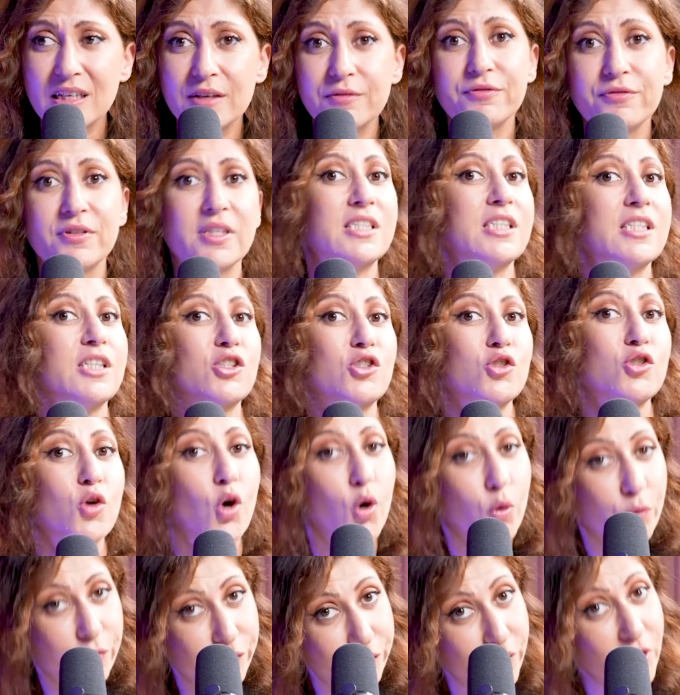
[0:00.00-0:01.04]
if this is
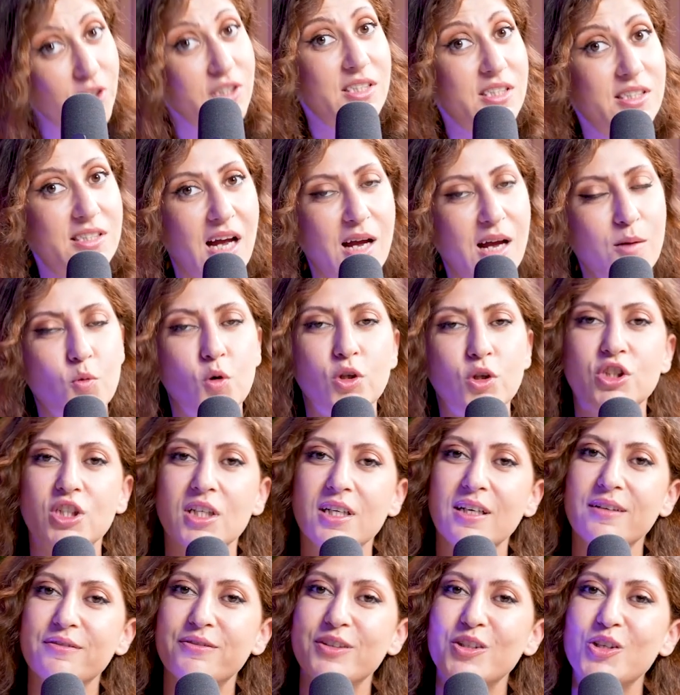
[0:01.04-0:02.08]
your first time
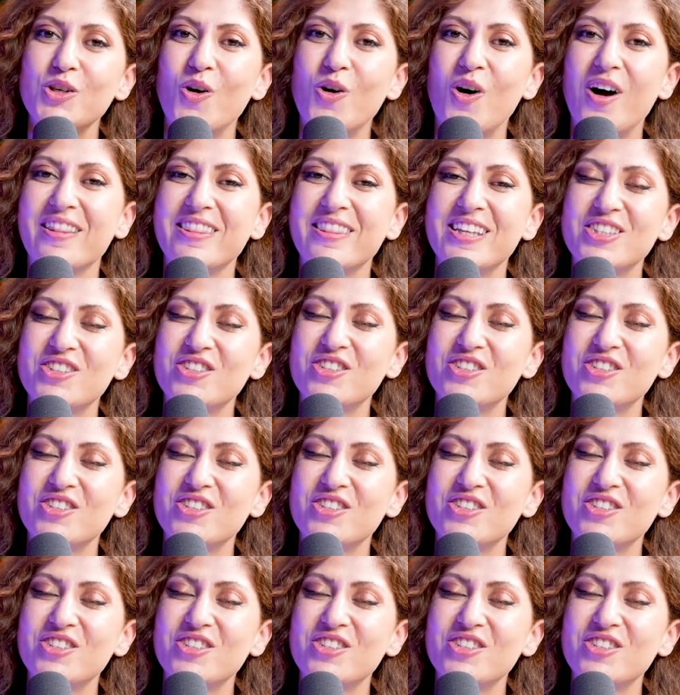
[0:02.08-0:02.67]
watching a video on this